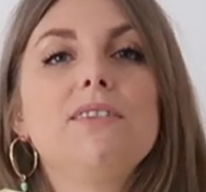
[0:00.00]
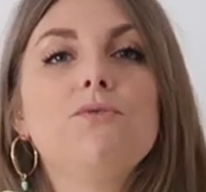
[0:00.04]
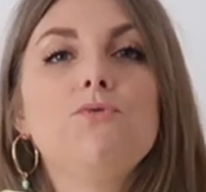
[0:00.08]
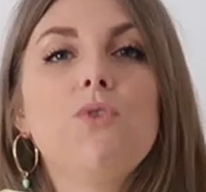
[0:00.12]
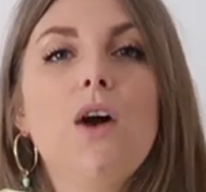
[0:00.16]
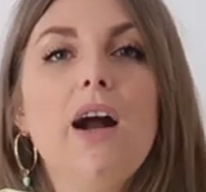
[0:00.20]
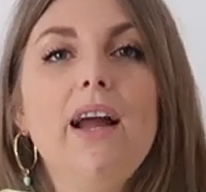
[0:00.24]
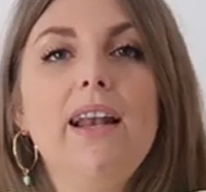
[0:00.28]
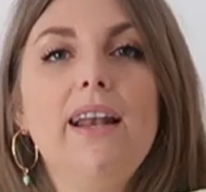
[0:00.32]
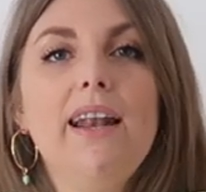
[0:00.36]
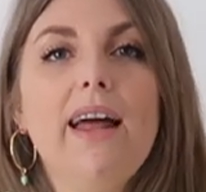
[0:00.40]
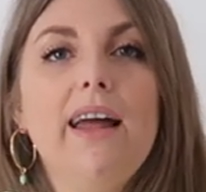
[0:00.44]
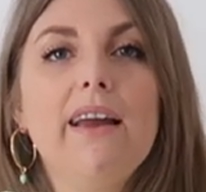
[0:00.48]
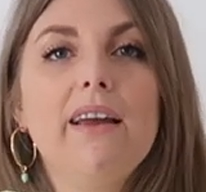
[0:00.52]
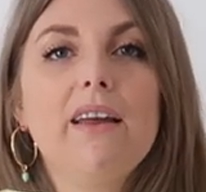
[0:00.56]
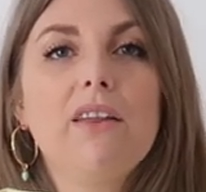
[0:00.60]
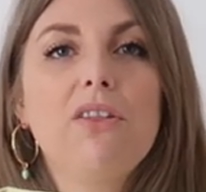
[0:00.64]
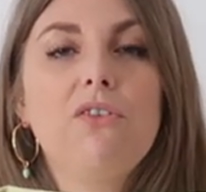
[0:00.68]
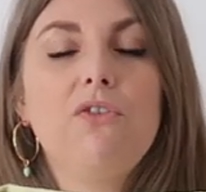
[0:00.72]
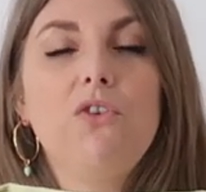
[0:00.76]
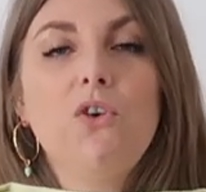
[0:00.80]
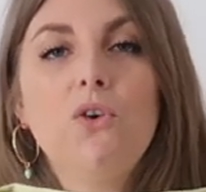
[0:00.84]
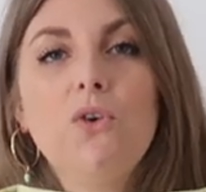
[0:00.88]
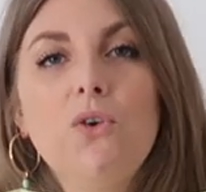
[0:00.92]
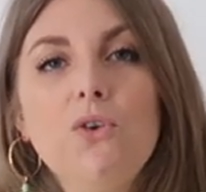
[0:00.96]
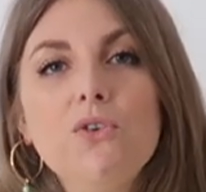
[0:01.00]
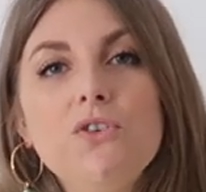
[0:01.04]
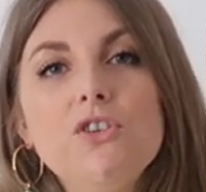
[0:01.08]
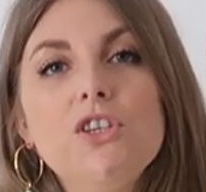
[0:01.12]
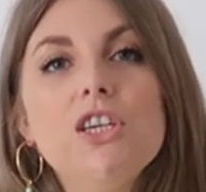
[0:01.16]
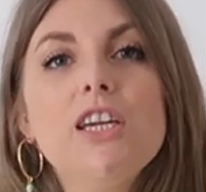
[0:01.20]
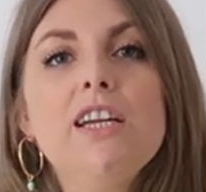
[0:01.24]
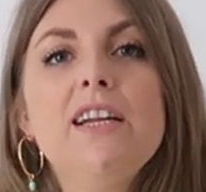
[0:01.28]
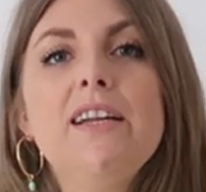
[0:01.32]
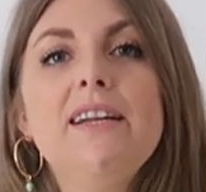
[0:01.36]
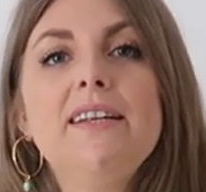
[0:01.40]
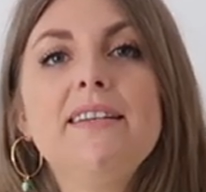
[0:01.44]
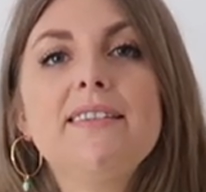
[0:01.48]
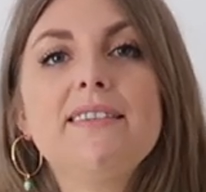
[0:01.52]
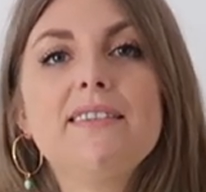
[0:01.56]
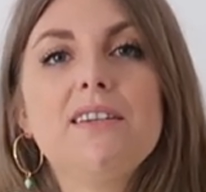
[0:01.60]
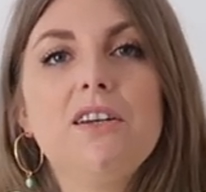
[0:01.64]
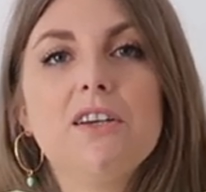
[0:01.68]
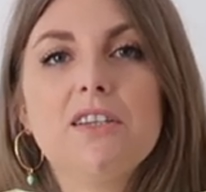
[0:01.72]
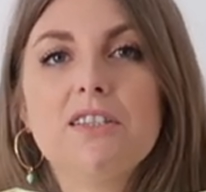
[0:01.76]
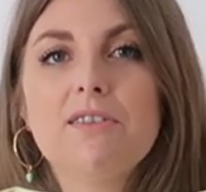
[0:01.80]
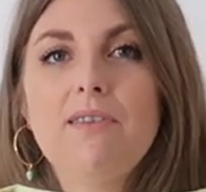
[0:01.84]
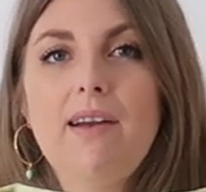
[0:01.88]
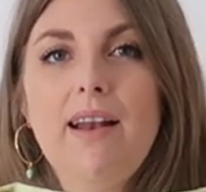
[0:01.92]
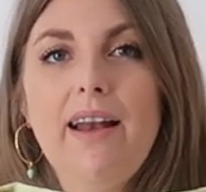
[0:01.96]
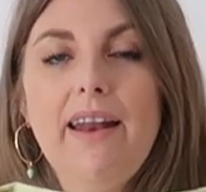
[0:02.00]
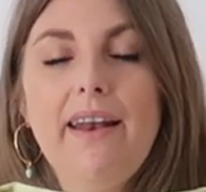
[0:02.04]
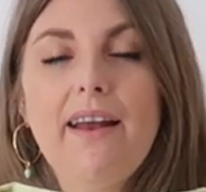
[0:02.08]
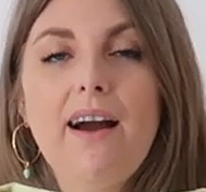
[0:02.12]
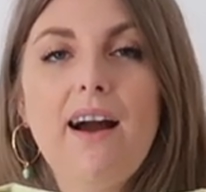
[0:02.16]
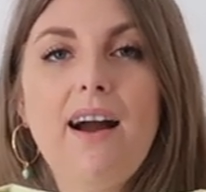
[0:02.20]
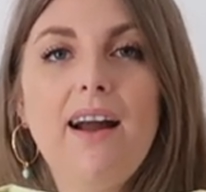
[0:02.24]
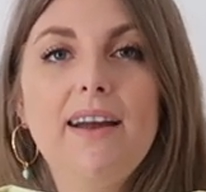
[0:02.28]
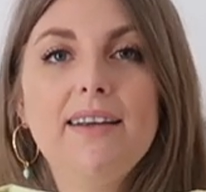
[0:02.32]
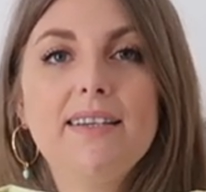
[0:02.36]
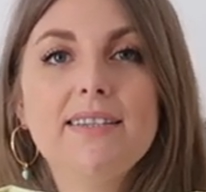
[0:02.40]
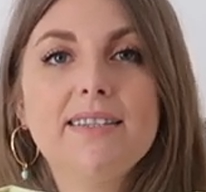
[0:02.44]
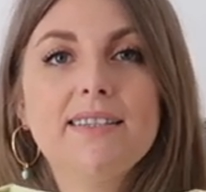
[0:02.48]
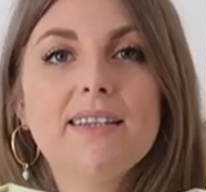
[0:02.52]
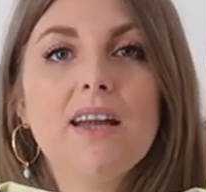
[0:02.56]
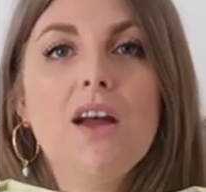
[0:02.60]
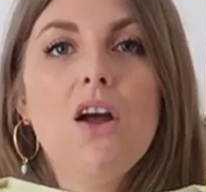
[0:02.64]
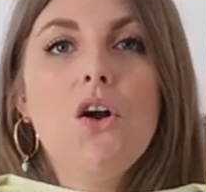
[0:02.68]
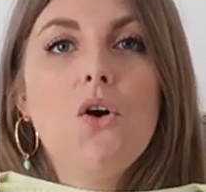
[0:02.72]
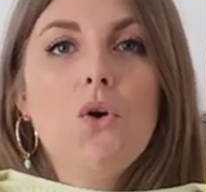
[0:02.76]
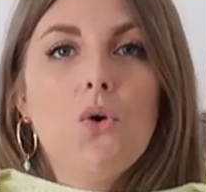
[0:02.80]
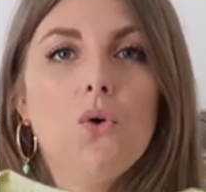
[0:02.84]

it's the right length for jeans. It looks really nice.